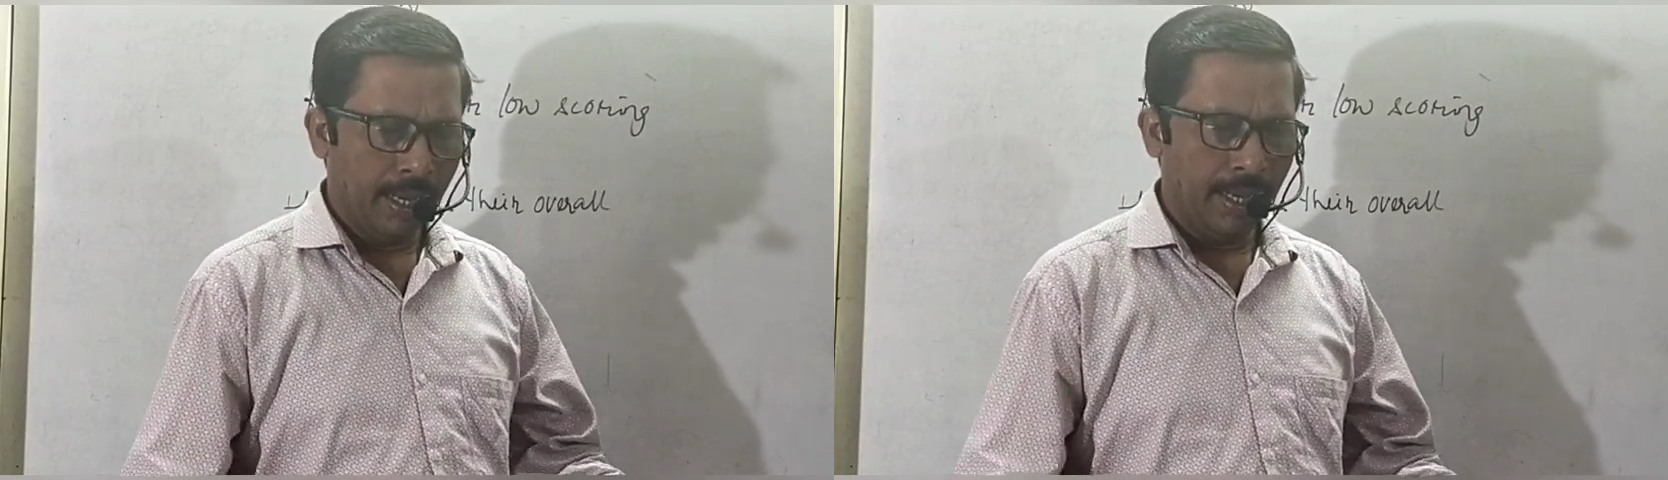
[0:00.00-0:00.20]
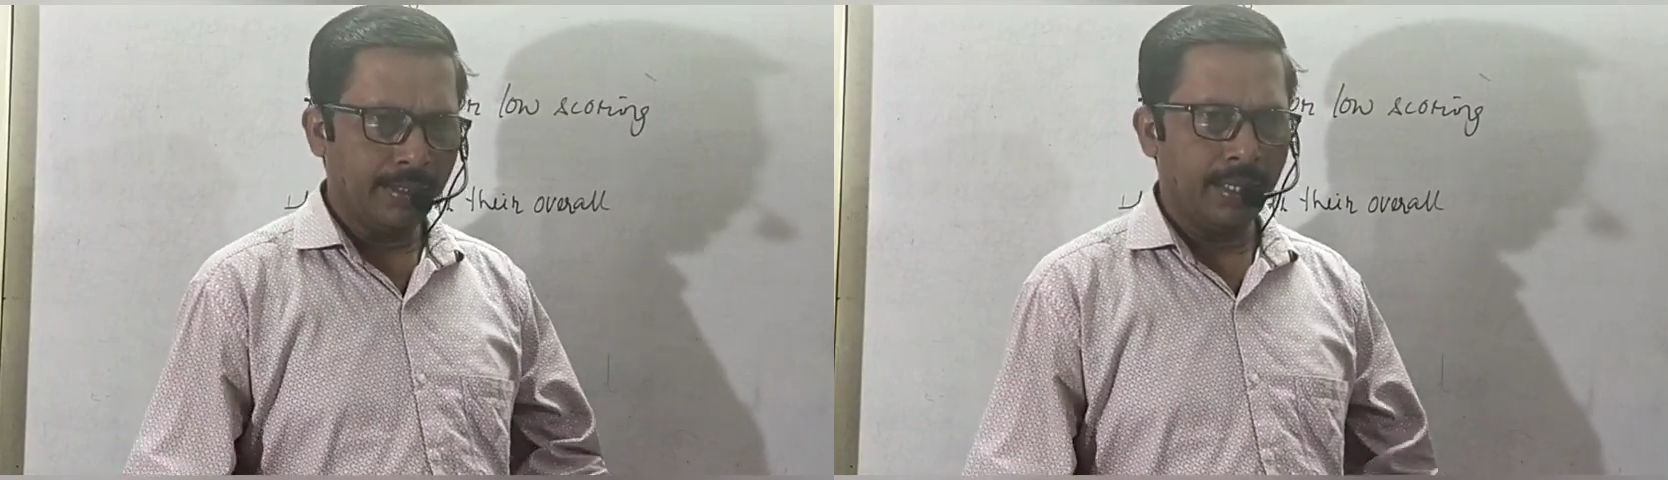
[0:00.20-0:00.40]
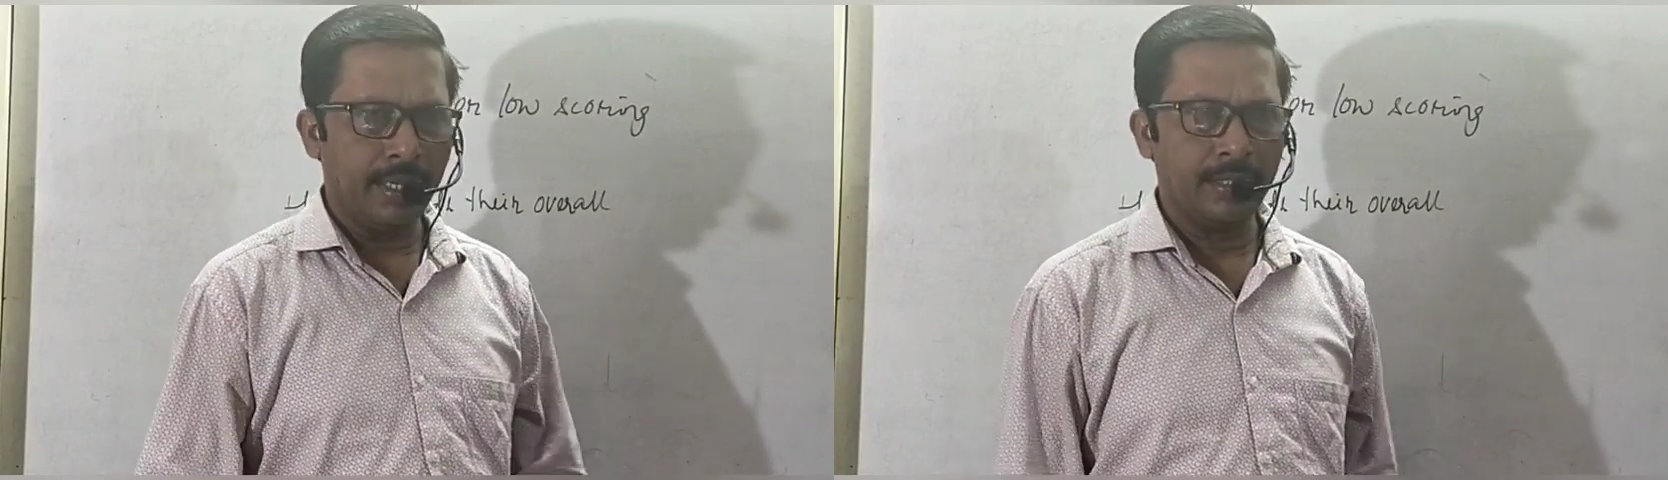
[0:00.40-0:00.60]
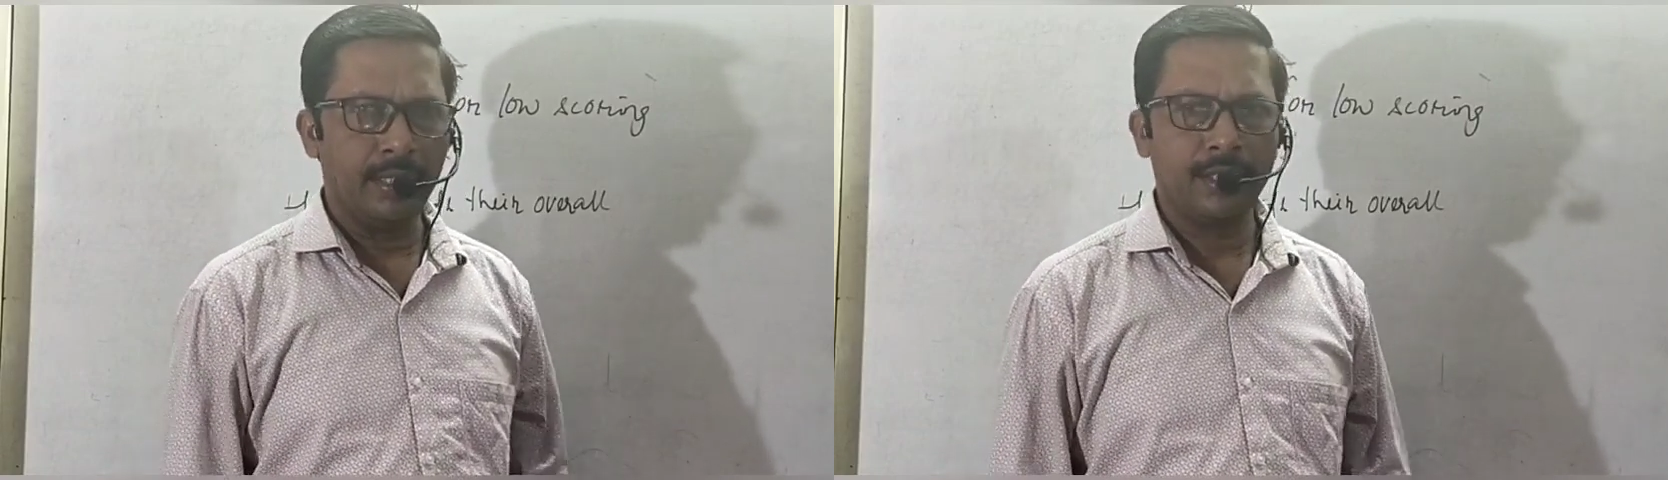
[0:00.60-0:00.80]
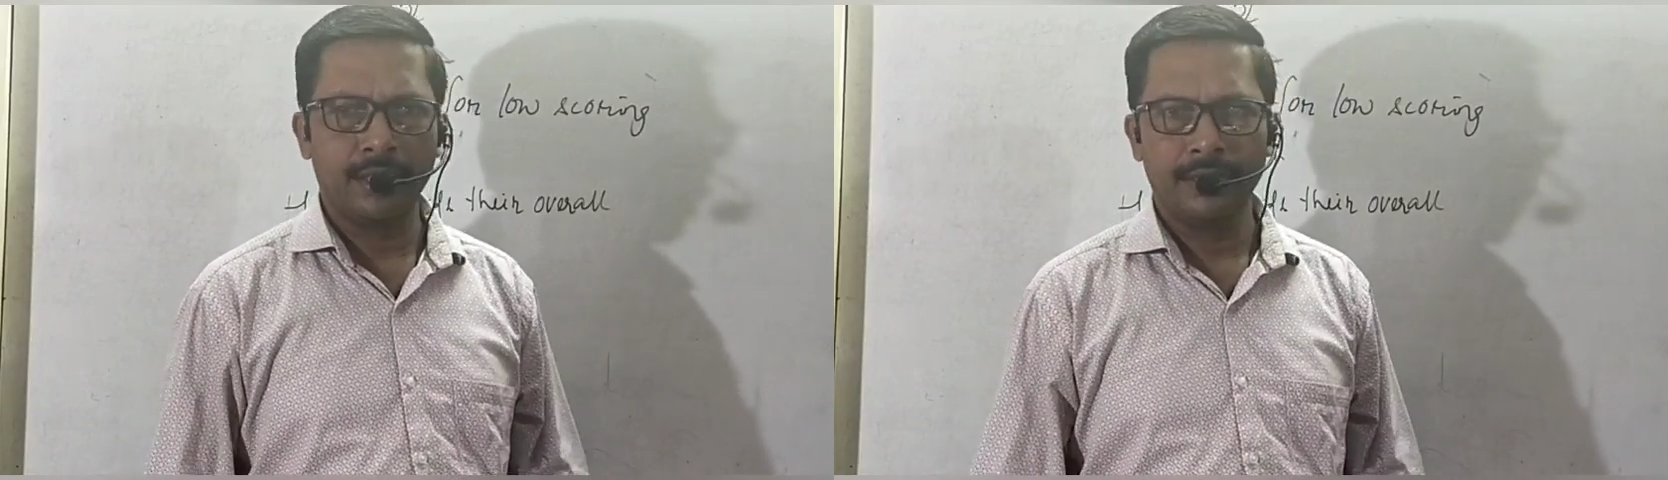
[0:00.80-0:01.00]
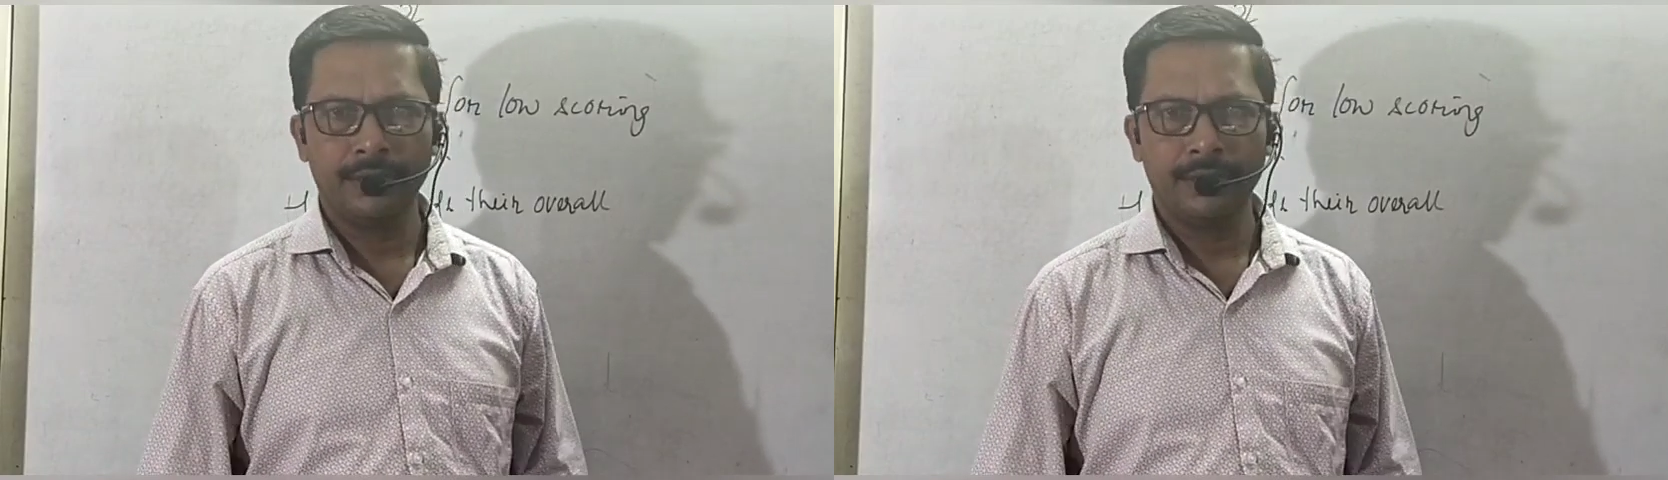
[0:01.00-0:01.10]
As a result,